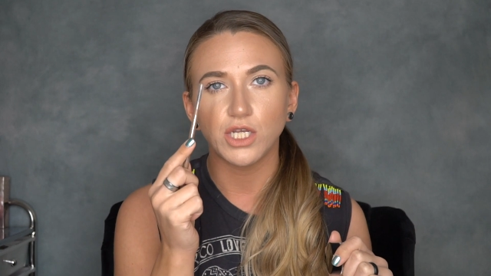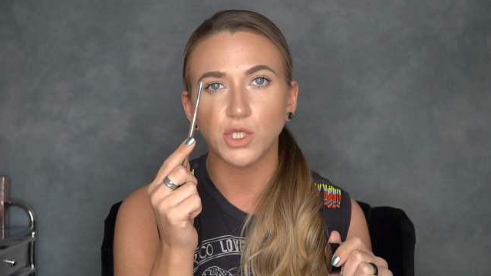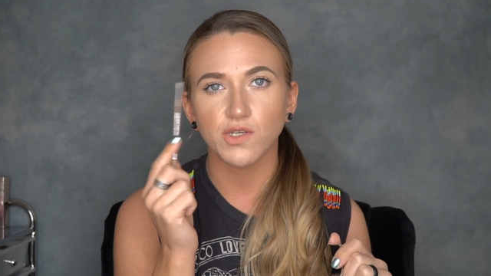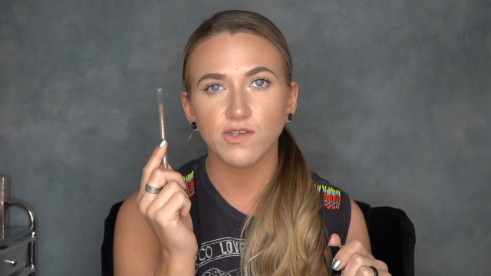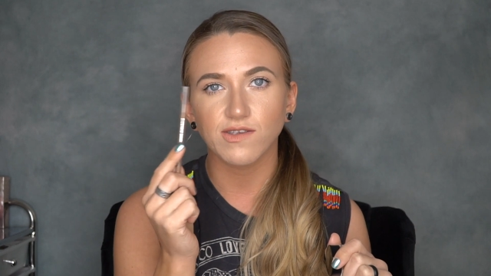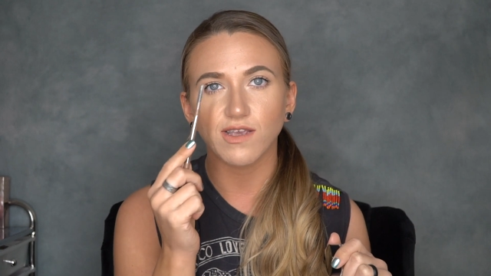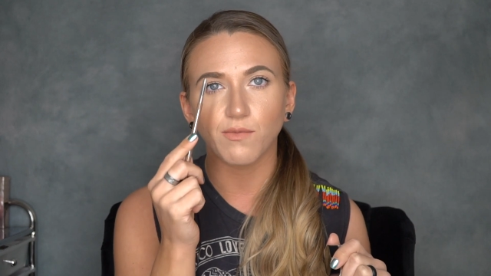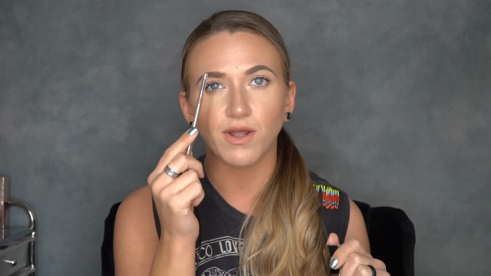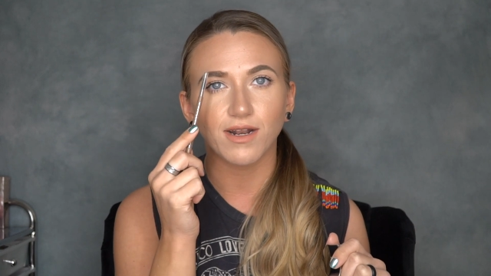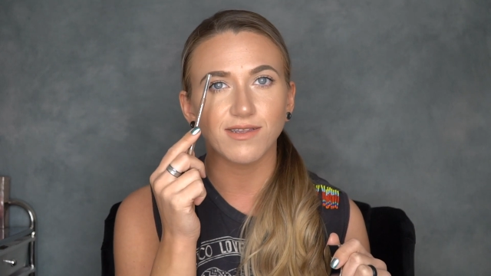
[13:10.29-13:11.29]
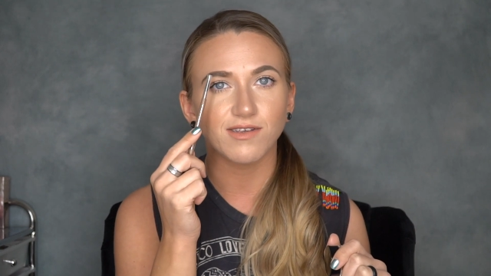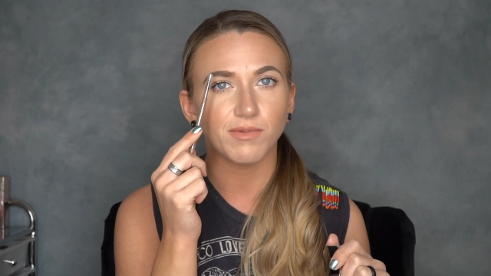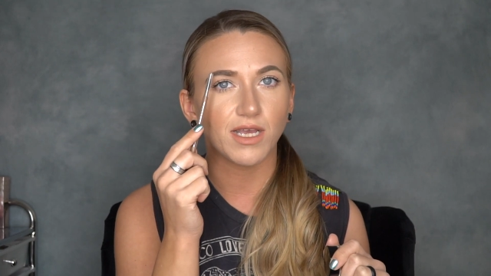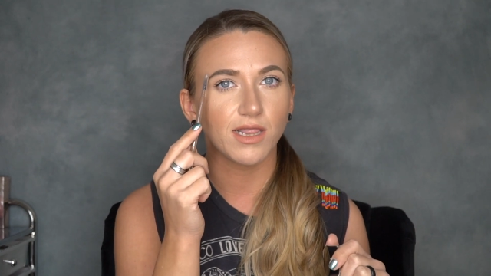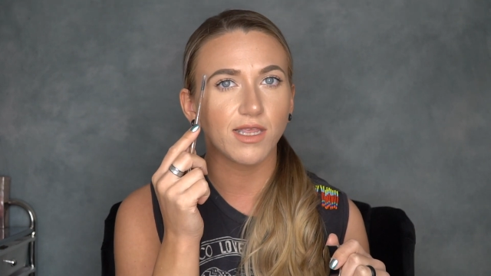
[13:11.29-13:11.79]
just because I wanted it to
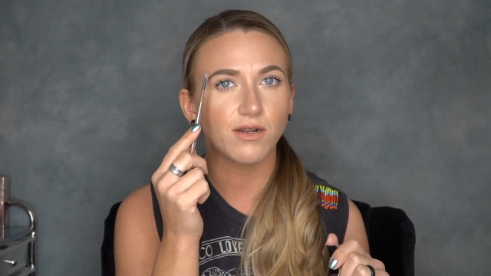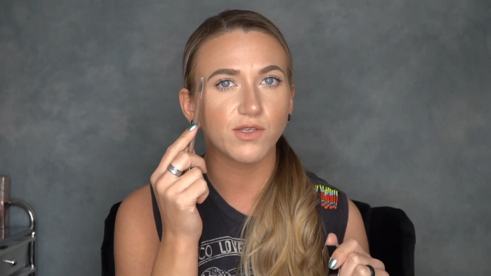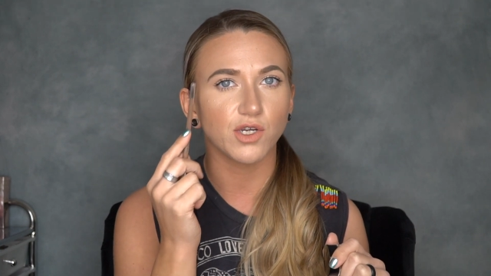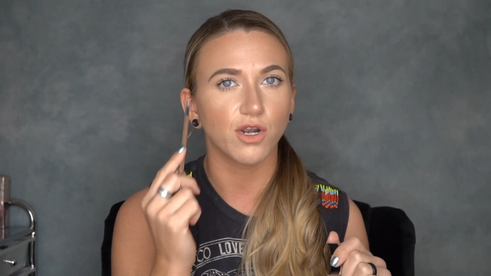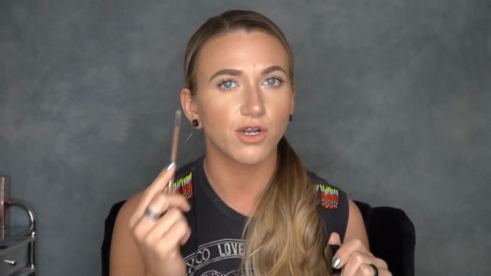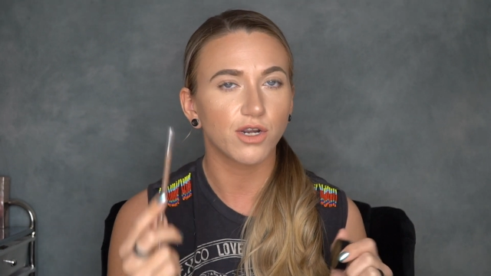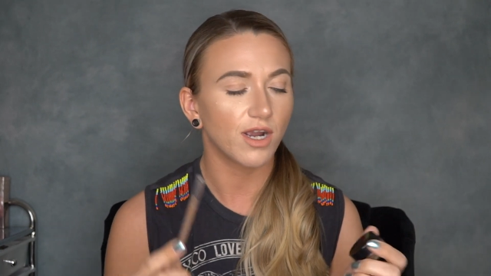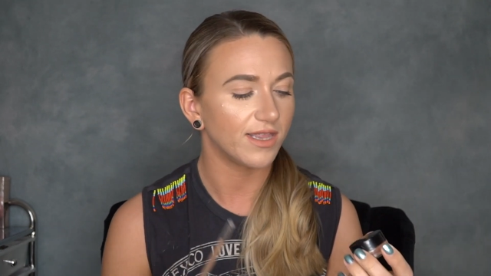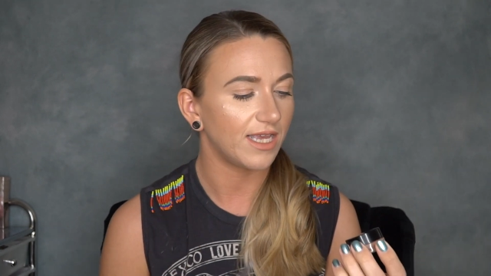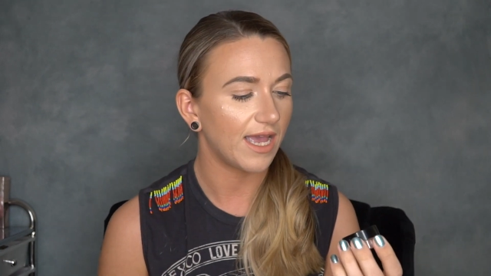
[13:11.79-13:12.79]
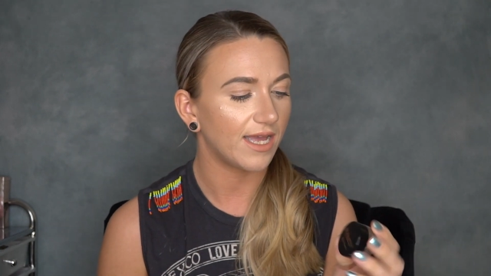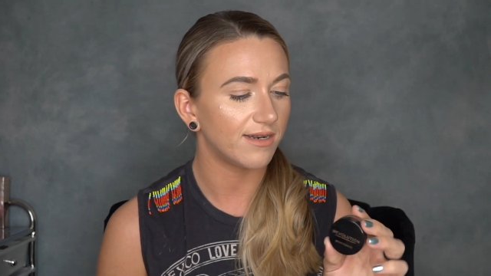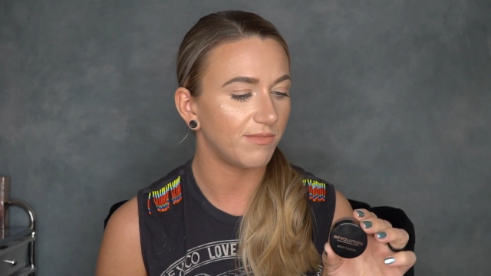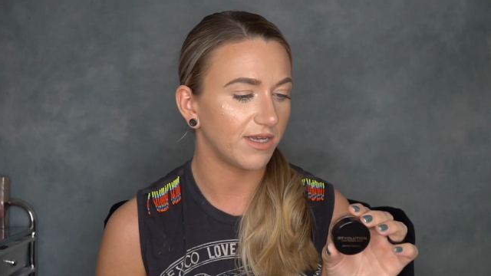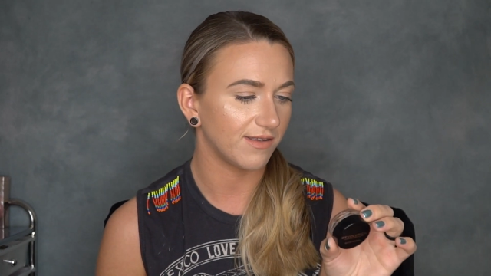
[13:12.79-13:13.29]
be a little darker on the
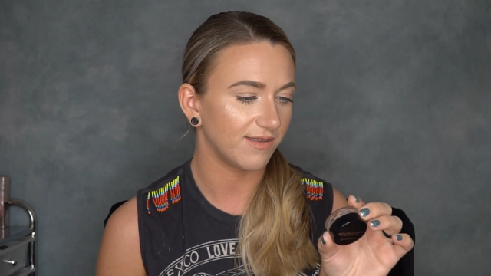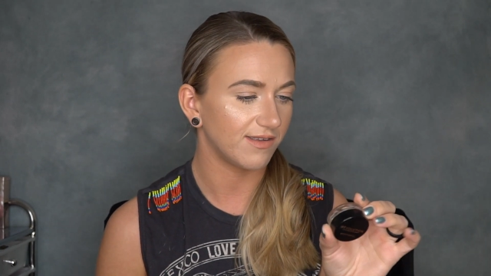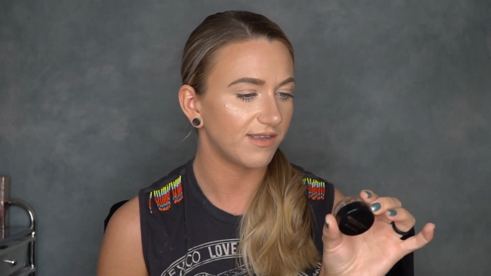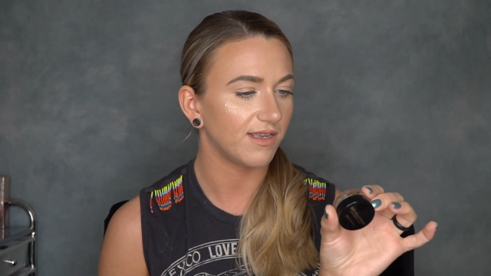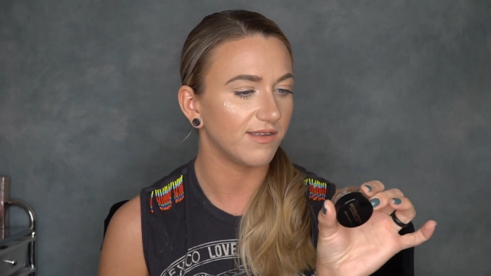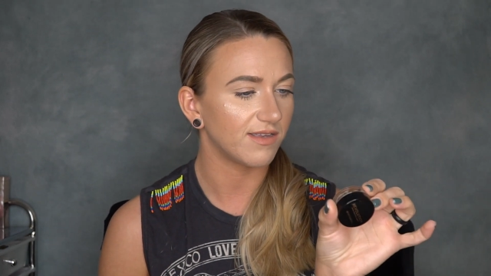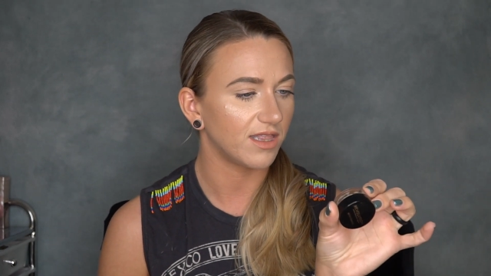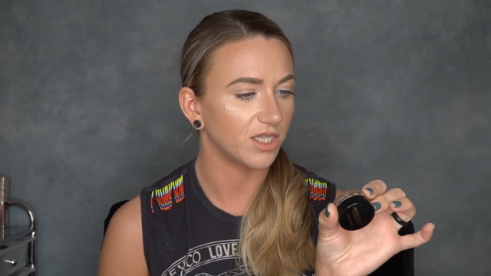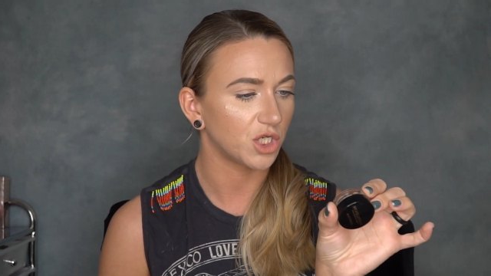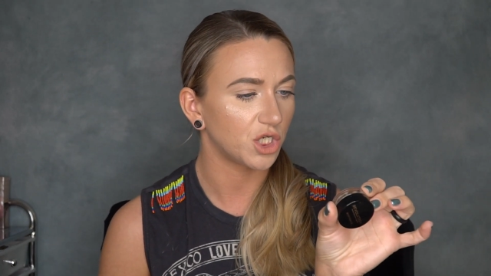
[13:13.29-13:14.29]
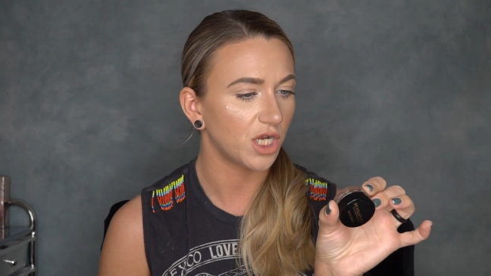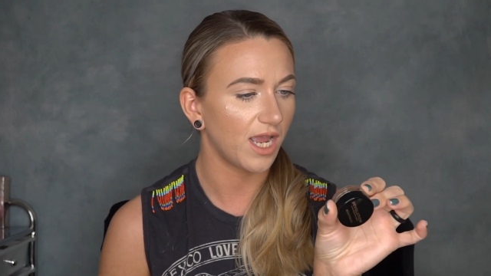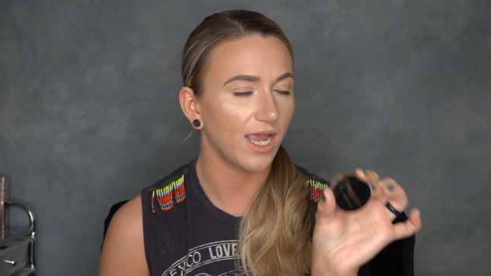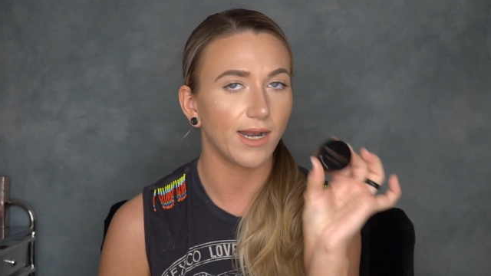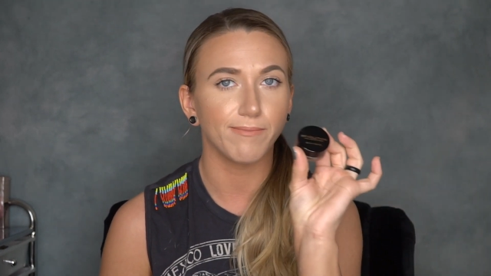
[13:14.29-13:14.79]
end because this is in the shade